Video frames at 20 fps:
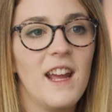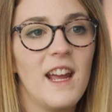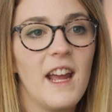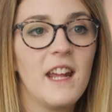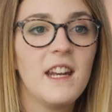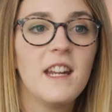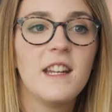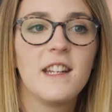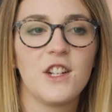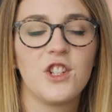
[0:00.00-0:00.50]

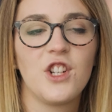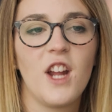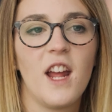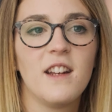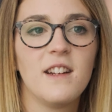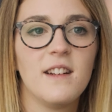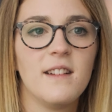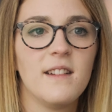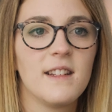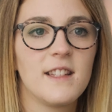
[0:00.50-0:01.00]
In
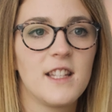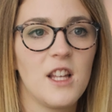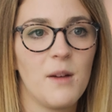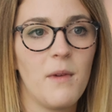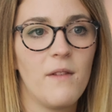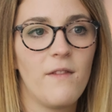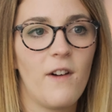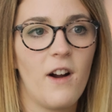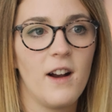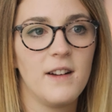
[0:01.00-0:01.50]
addition, some
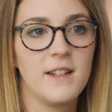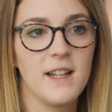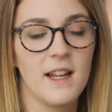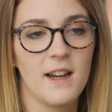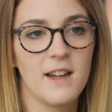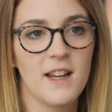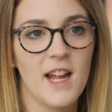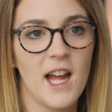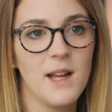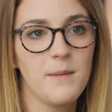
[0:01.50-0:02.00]
of our
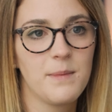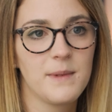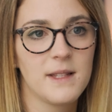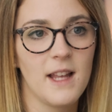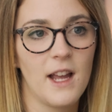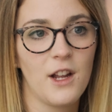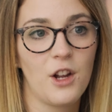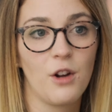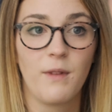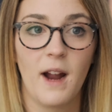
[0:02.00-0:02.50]
data types,
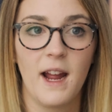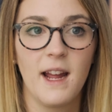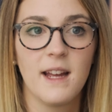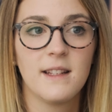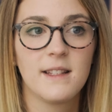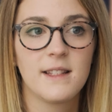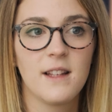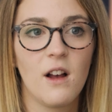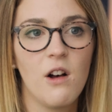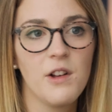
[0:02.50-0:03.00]
like
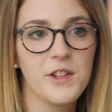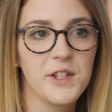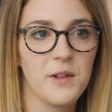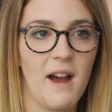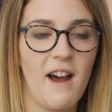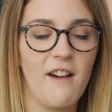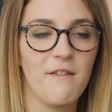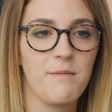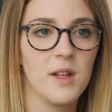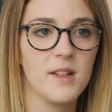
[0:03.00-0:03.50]
arrays, also
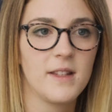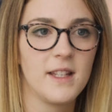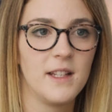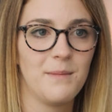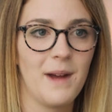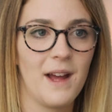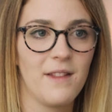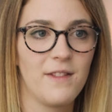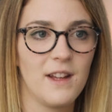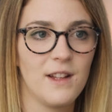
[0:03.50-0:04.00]
have built-in
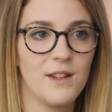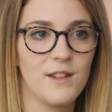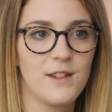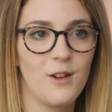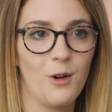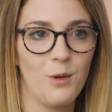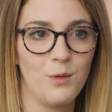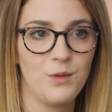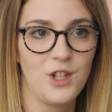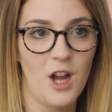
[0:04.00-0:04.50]
methods.
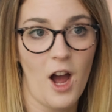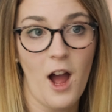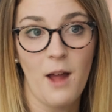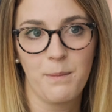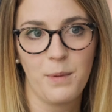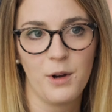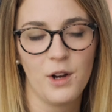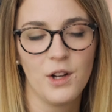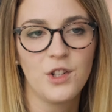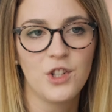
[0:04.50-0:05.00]
So
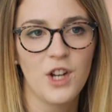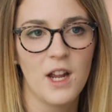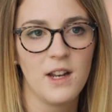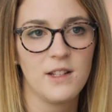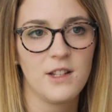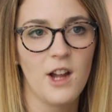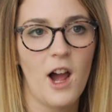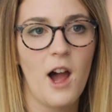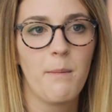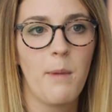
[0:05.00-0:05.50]
.push
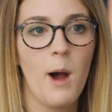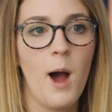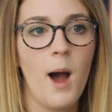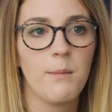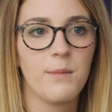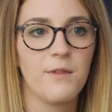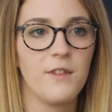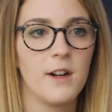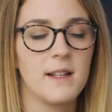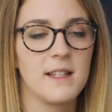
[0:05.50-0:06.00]
and
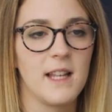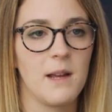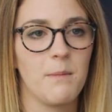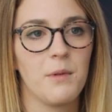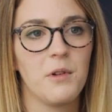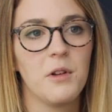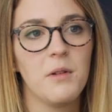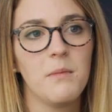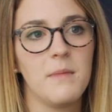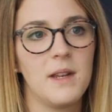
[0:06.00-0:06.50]
.pop, for
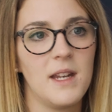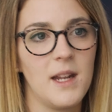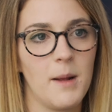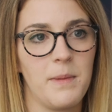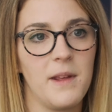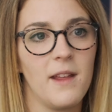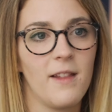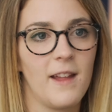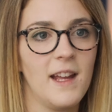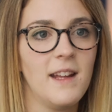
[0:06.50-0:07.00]
example,
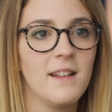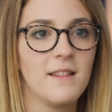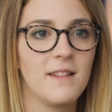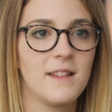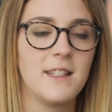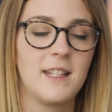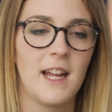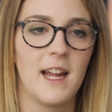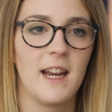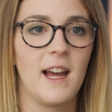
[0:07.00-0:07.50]
manipulate
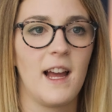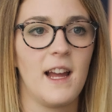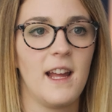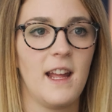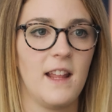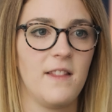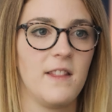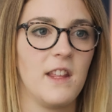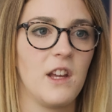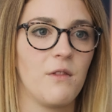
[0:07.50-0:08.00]
the data
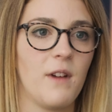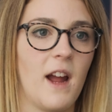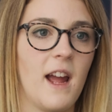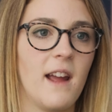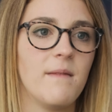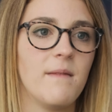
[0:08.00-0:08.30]
in the array.